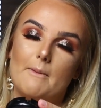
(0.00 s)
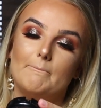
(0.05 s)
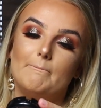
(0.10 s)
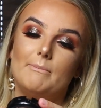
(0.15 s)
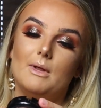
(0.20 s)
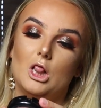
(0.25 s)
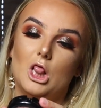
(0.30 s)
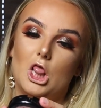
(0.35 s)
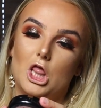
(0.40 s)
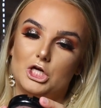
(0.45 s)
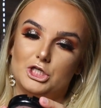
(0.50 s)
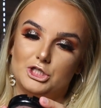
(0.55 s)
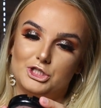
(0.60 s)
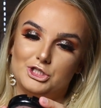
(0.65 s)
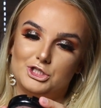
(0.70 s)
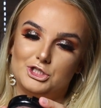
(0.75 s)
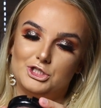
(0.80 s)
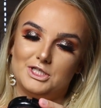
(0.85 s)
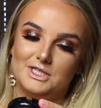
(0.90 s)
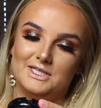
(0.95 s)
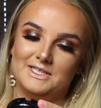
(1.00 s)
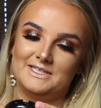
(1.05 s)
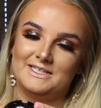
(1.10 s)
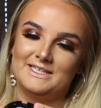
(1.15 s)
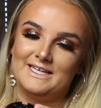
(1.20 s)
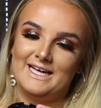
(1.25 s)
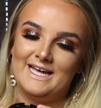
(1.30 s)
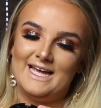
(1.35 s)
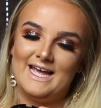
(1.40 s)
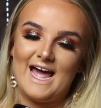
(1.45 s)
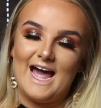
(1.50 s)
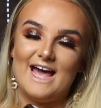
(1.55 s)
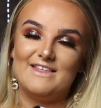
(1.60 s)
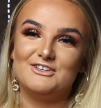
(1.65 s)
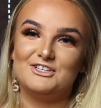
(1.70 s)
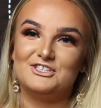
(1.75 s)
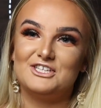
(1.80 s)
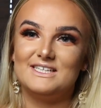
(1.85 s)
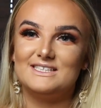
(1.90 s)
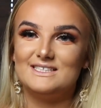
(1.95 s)
in the
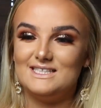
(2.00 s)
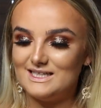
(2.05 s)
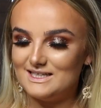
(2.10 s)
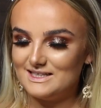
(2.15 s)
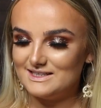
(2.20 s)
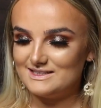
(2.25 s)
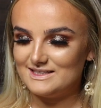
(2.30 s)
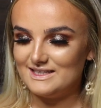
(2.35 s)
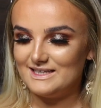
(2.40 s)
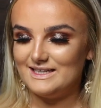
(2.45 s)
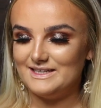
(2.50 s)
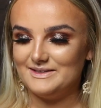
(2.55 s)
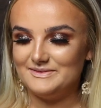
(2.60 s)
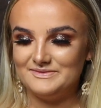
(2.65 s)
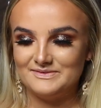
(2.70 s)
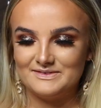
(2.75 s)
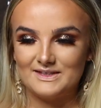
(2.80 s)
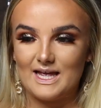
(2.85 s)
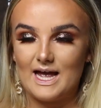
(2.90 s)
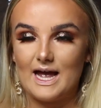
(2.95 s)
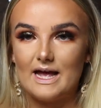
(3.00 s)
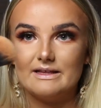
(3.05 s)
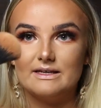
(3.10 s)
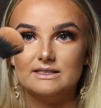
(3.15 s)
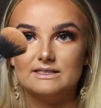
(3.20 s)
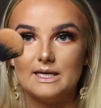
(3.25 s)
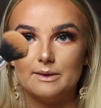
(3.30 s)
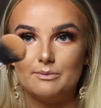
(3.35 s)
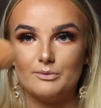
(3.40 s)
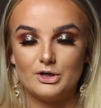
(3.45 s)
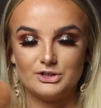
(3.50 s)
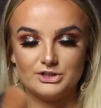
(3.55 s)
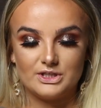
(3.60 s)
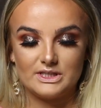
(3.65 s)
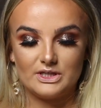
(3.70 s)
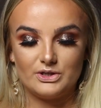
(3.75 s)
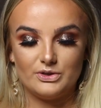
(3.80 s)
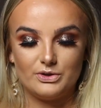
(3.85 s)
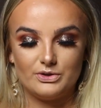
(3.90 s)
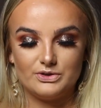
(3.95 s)
shade Secrecy, and the same brush as
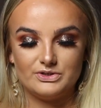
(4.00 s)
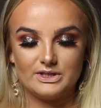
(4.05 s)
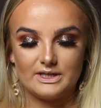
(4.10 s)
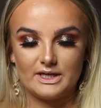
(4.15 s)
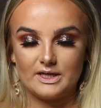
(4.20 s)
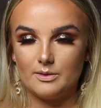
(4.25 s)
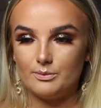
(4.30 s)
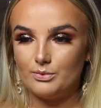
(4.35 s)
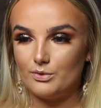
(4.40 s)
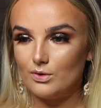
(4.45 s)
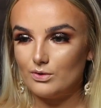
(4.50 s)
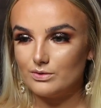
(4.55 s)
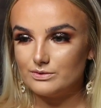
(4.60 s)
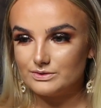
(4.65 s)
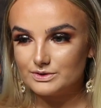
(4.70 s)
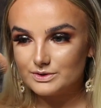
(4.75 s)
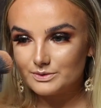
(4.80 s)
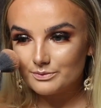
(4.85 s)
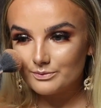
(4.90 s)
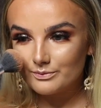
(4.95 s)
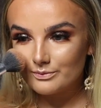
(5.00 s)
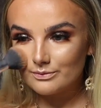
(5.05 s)
I use to kind of bronze.